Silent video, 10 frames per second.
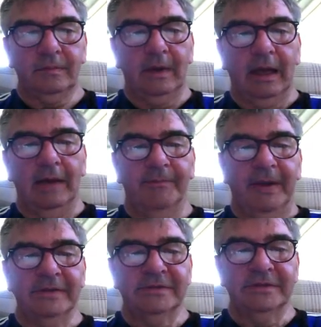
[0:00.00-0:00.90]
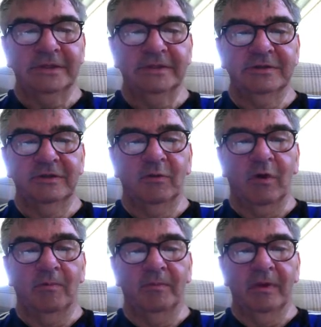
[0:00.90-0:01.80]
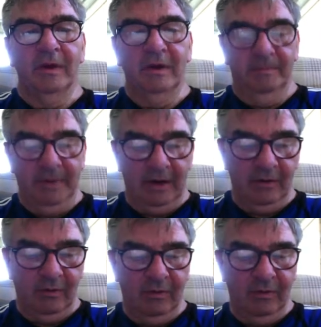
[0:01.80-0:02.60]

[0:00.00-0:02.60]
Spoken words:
and paste it into the one below.